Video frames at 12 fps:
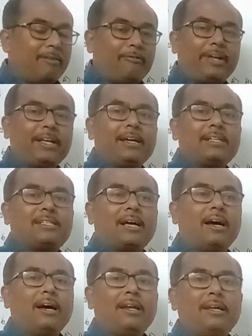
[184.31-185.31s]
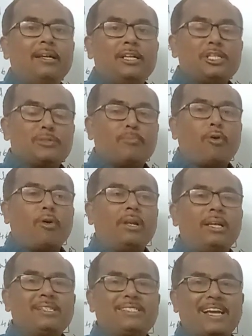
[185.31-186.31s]
fingers are small
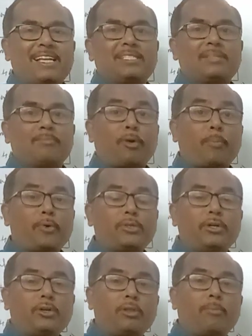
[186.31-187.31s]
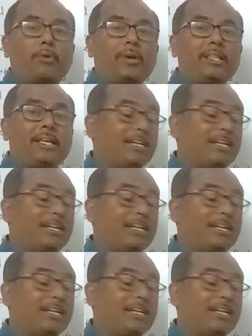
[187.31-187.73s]
in size. Proportion to the body, they